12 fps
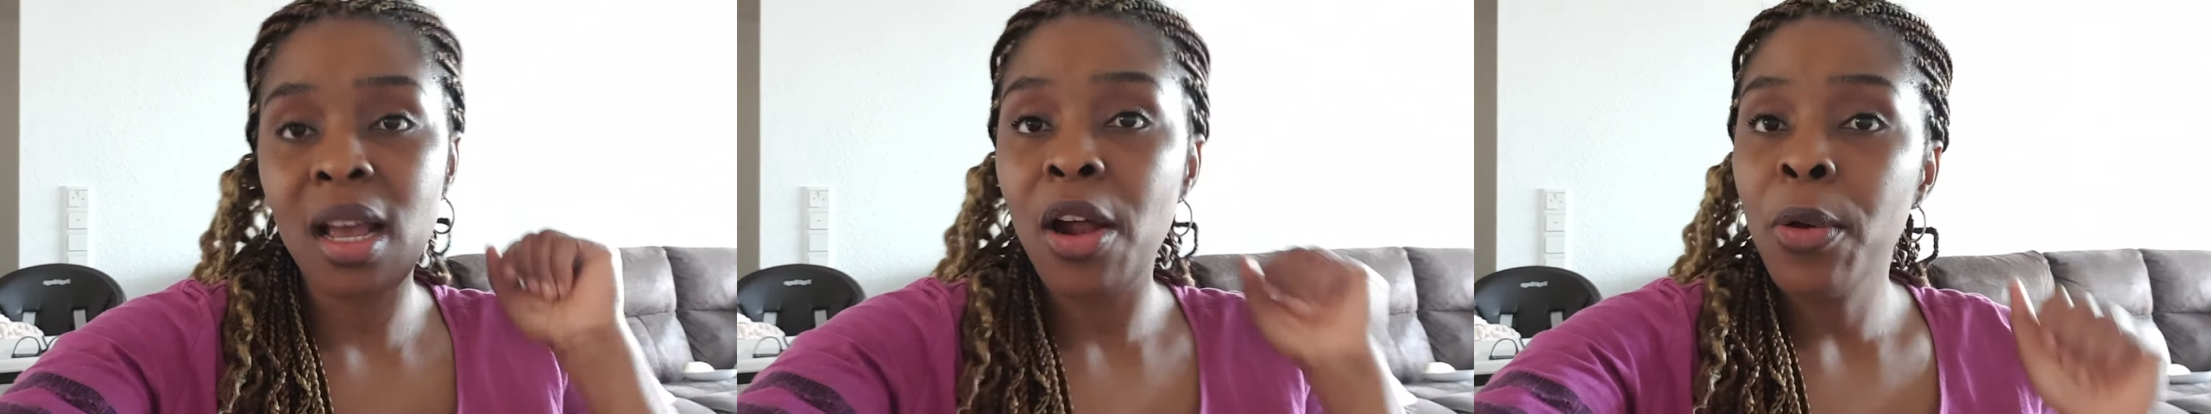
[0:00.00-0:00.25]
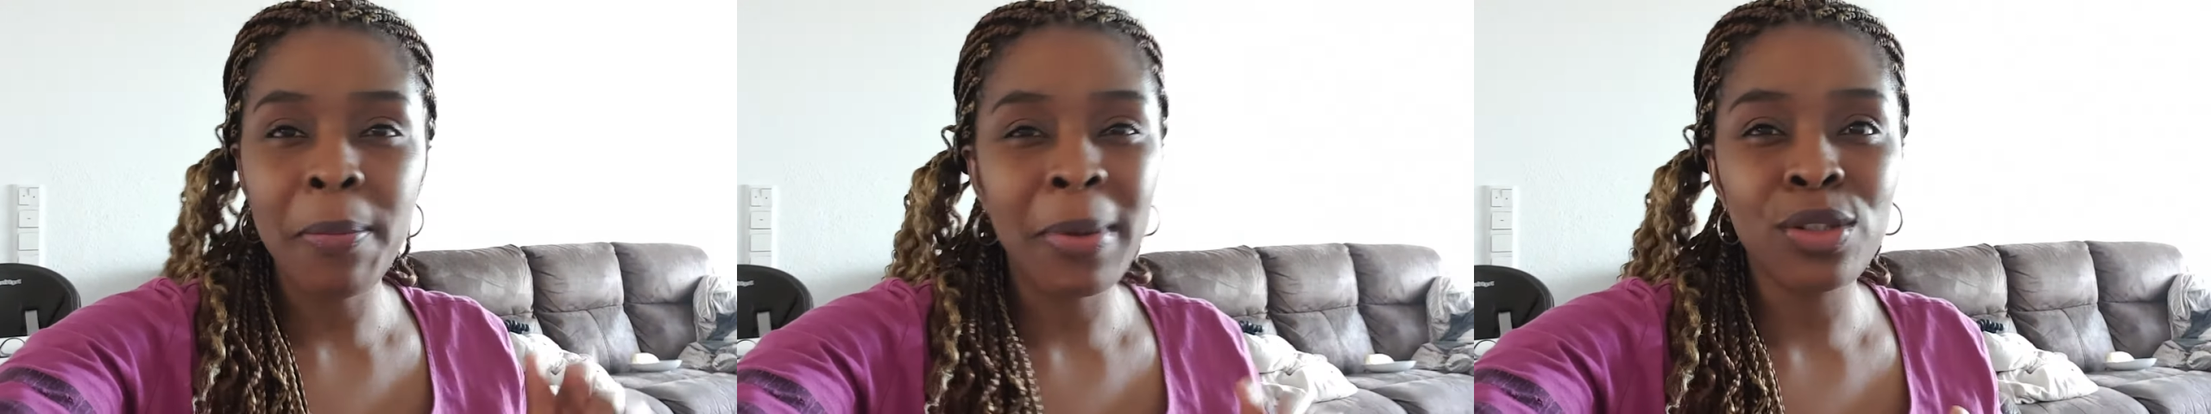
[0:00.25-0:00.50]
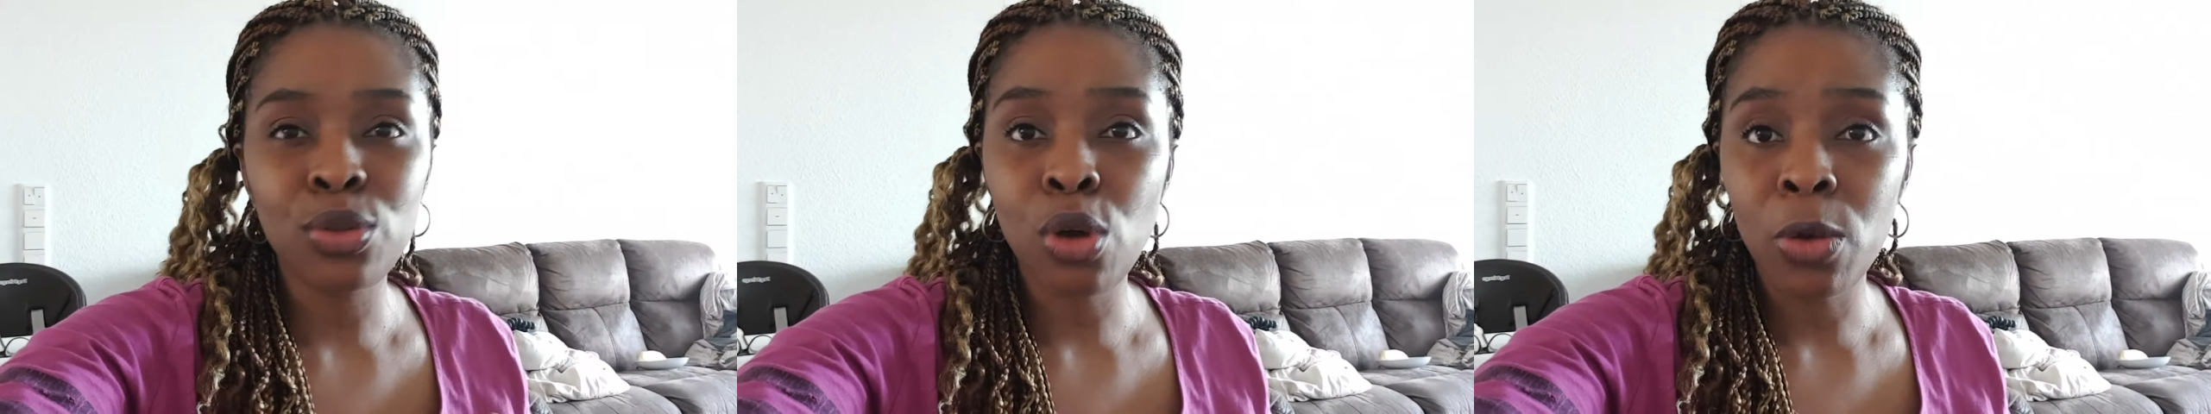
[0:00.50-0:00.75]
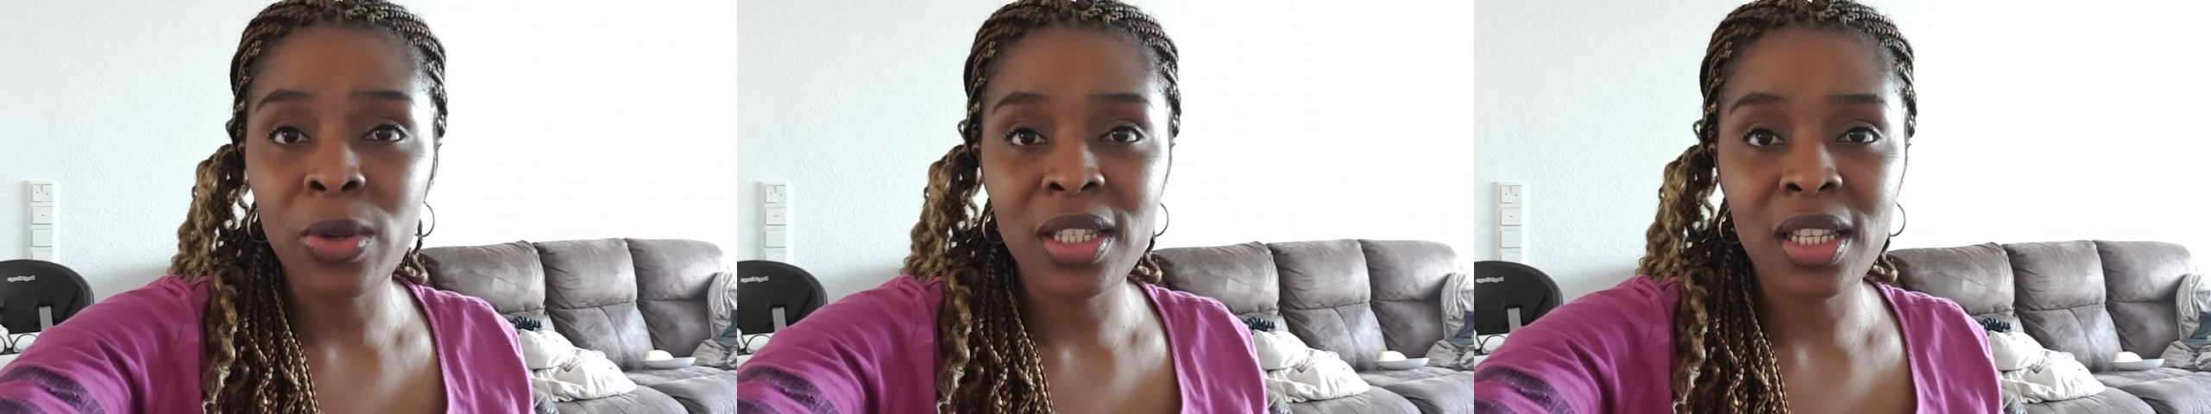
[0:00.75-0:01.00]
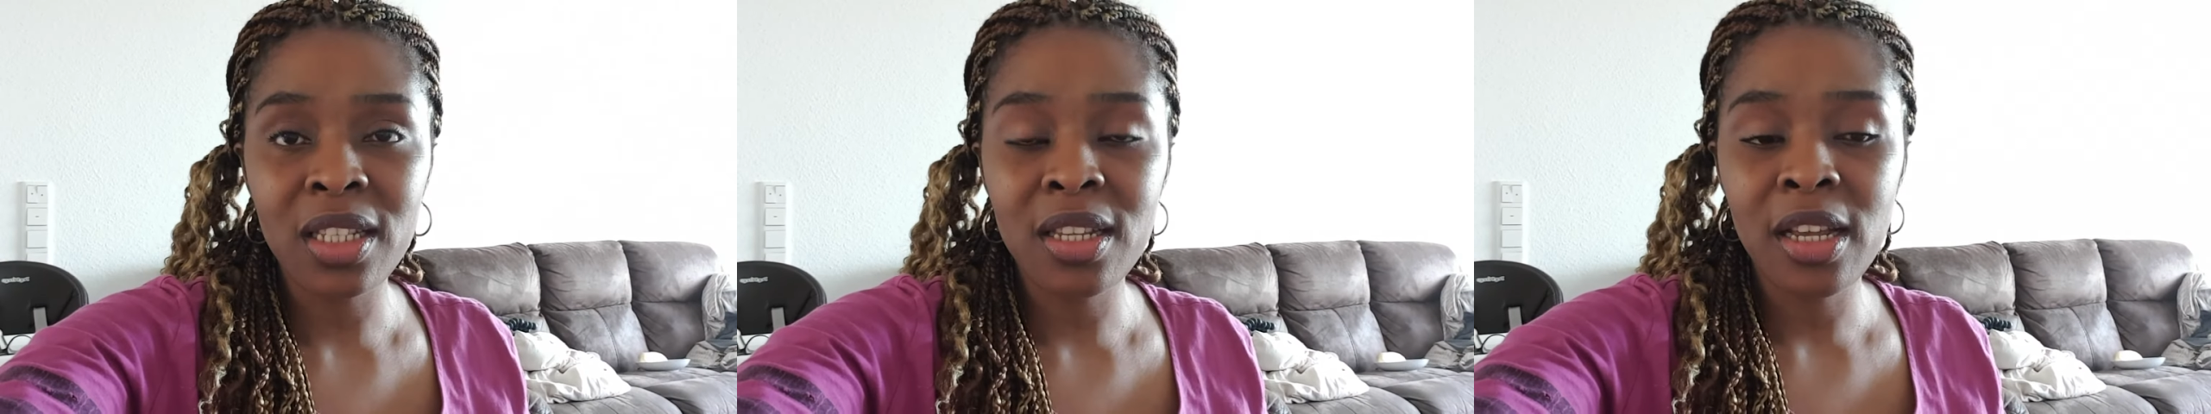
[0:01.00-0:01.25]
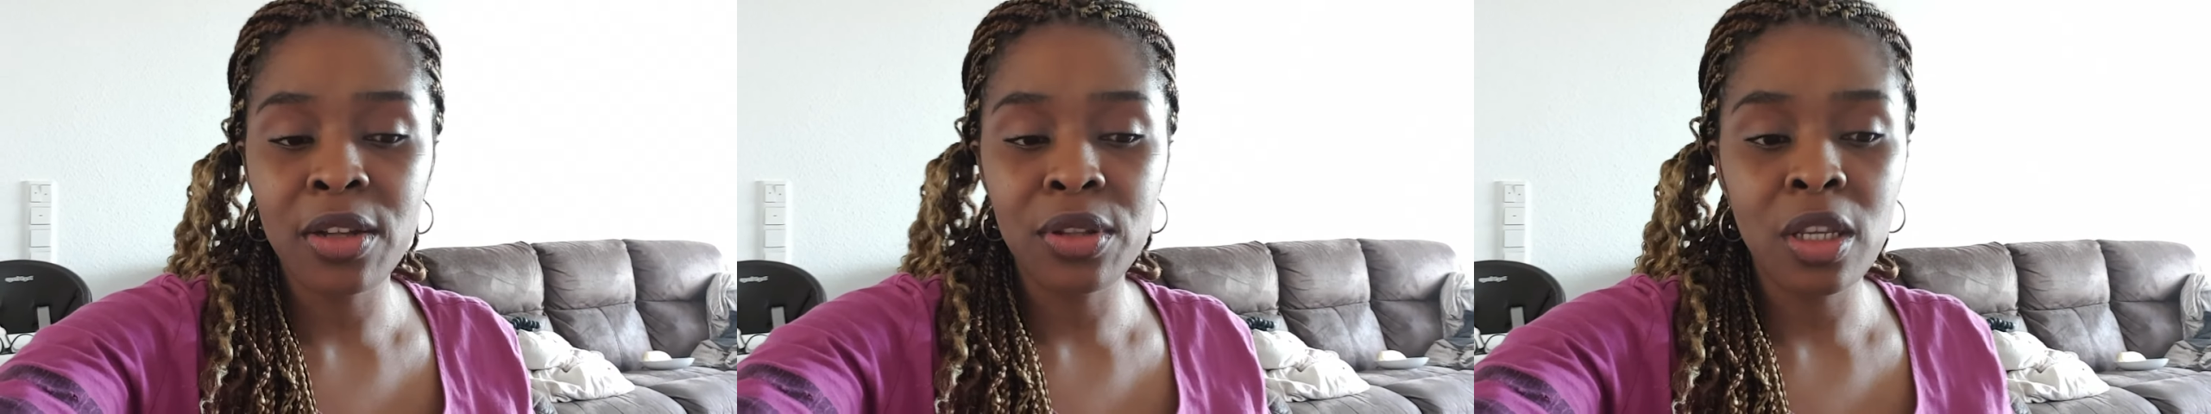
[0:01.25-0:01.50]
Remember to always eat
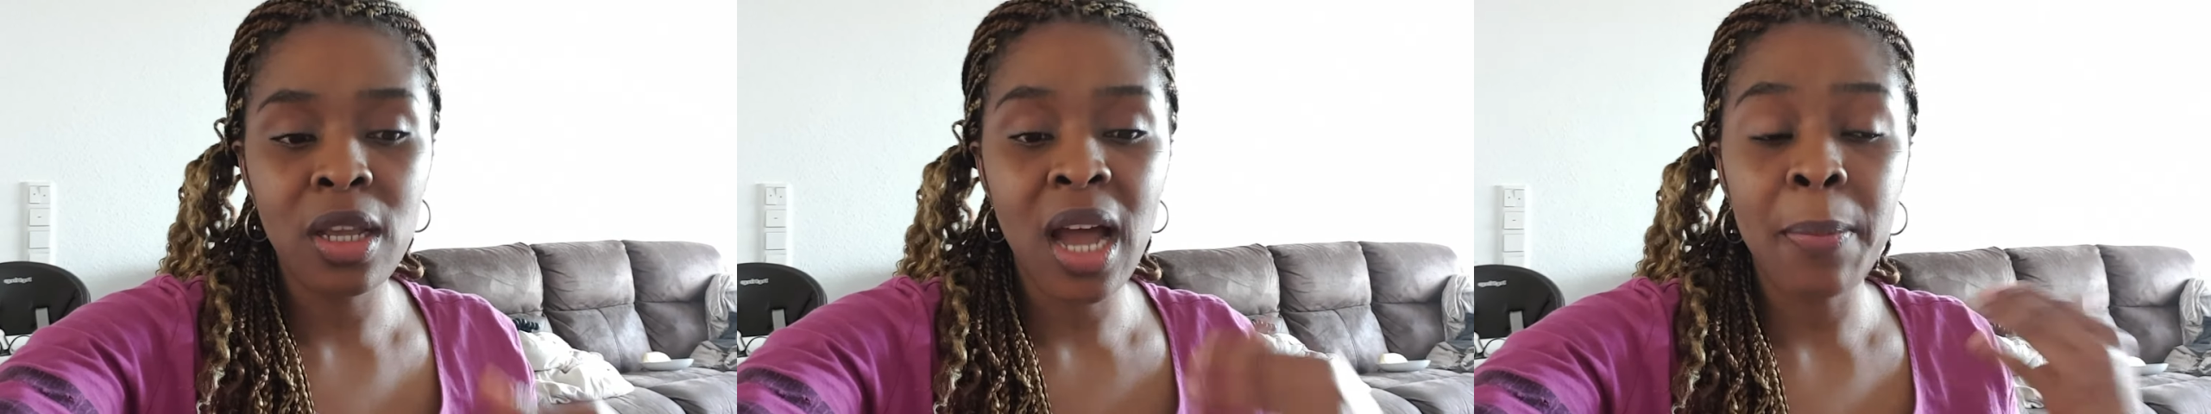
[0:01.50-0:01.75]
healthy.